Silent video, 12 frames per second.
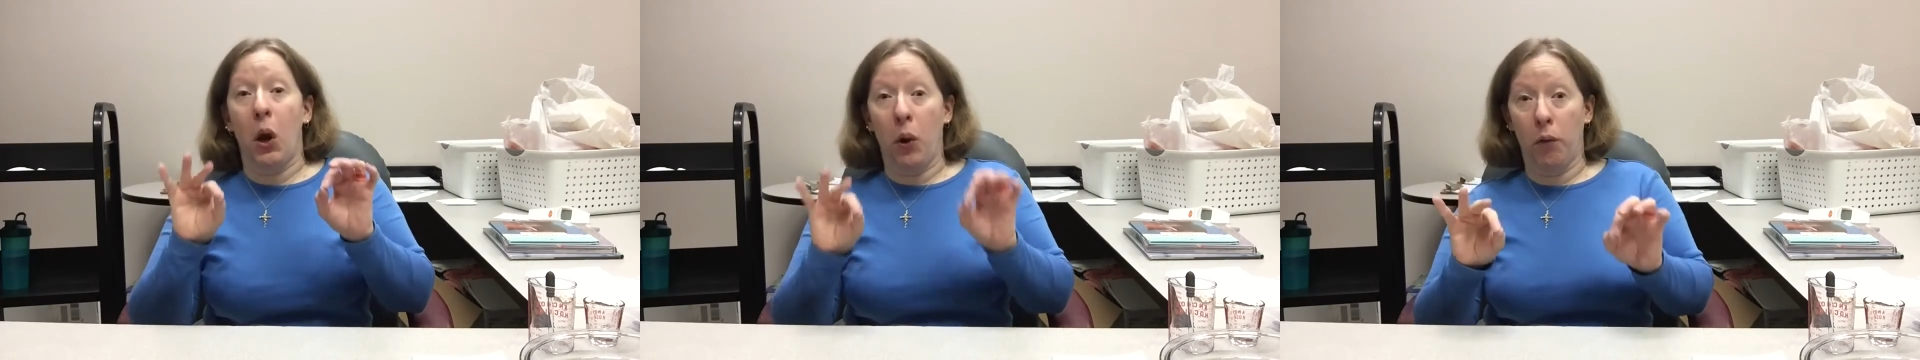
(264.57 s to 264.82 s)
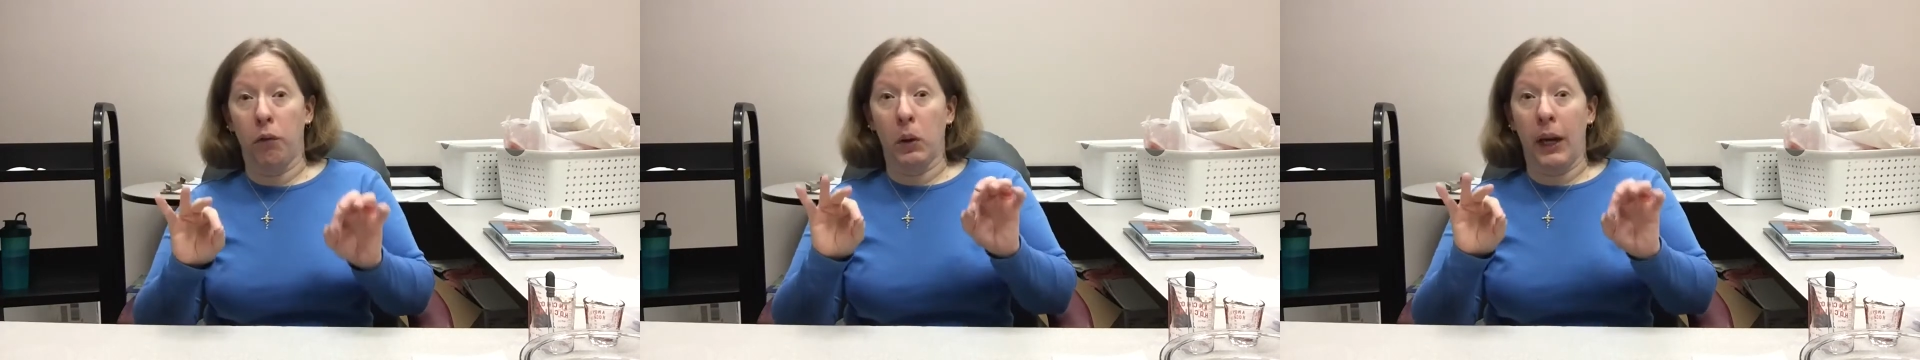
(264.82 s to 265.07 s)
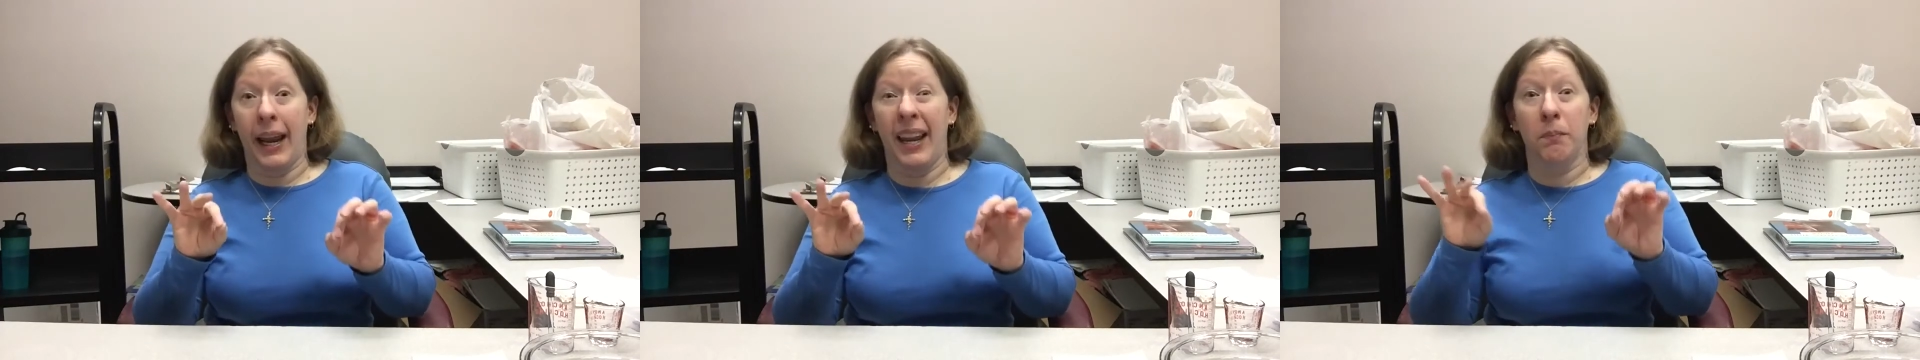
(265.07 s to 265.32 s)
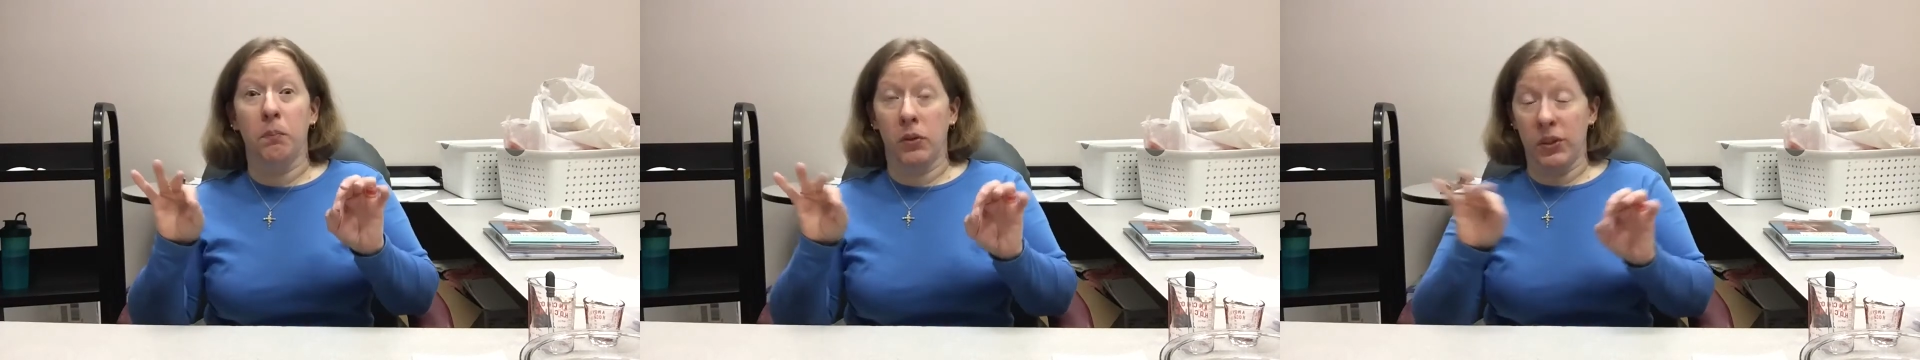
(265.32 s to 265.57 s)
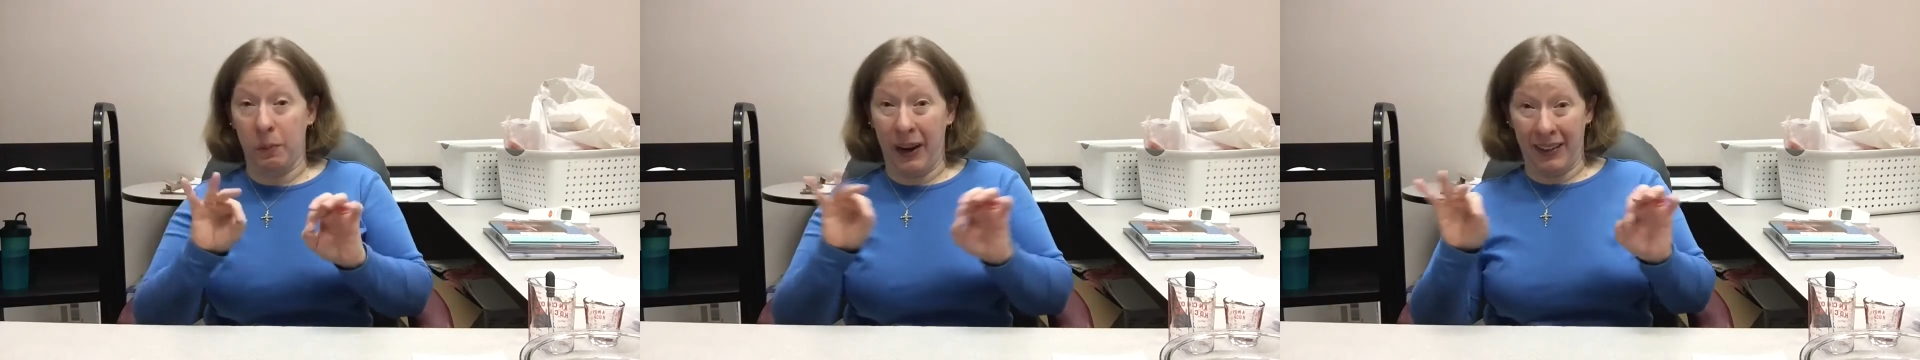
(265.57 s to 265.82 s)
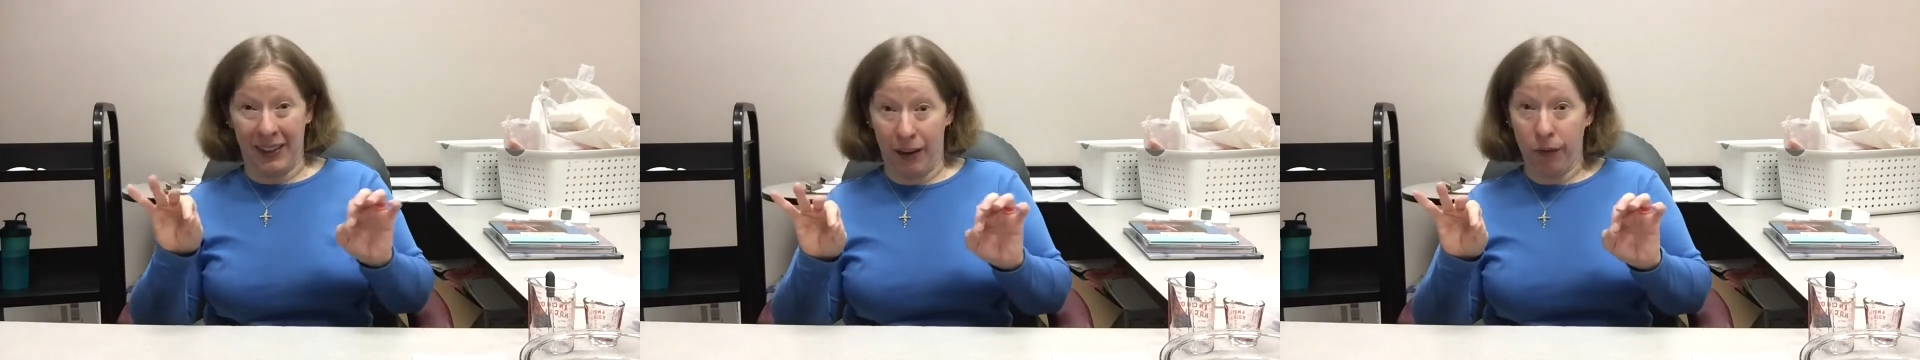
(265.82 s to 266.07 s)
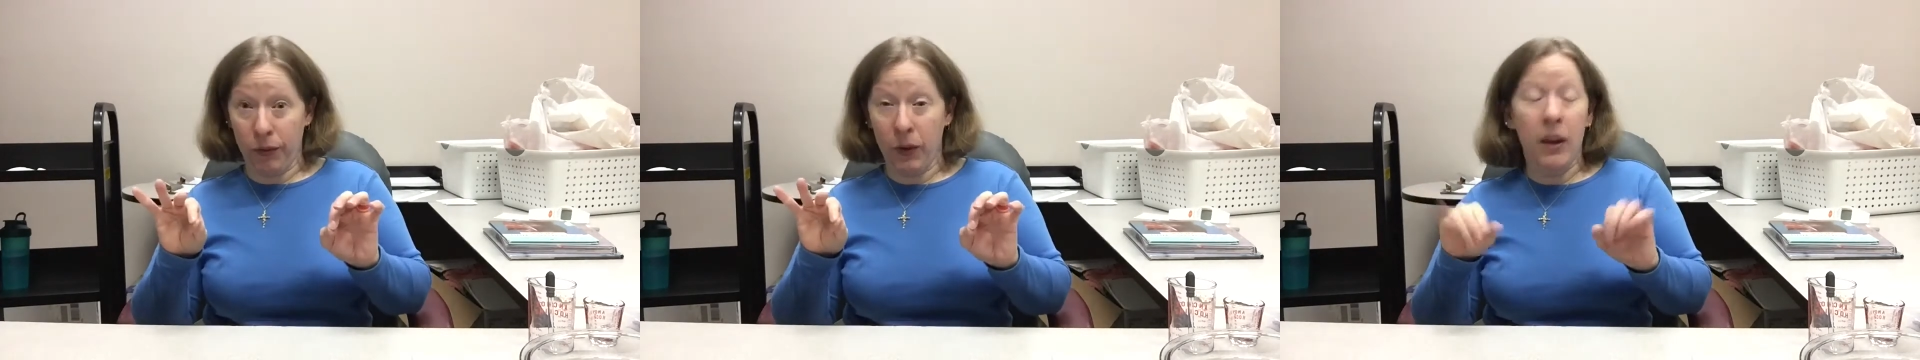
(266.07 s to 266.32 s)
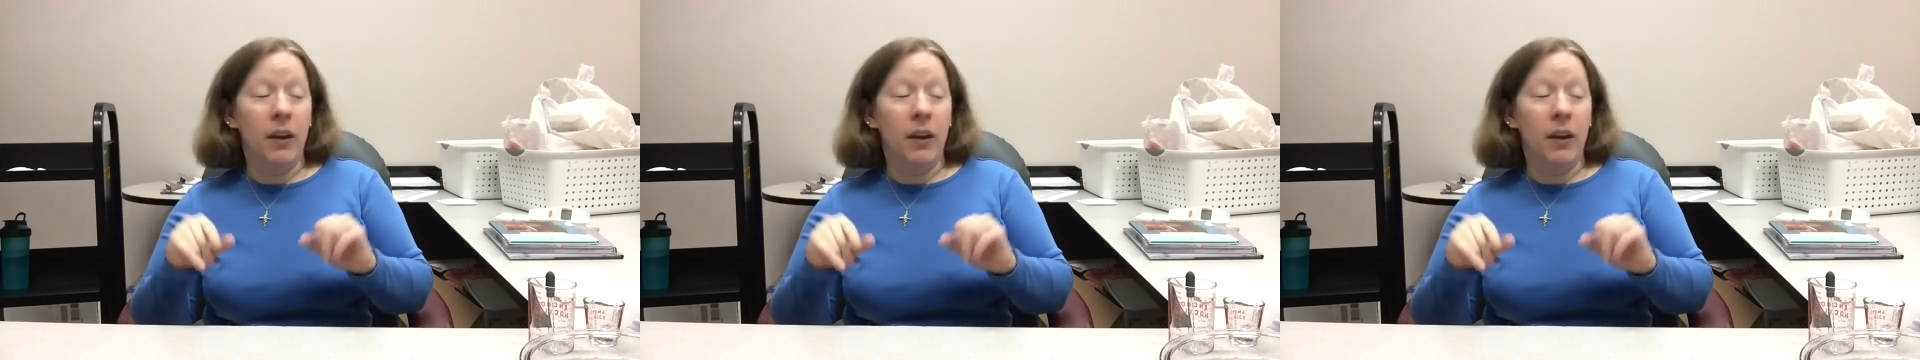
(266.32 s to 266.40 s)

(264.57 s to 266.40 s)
overhead perspective.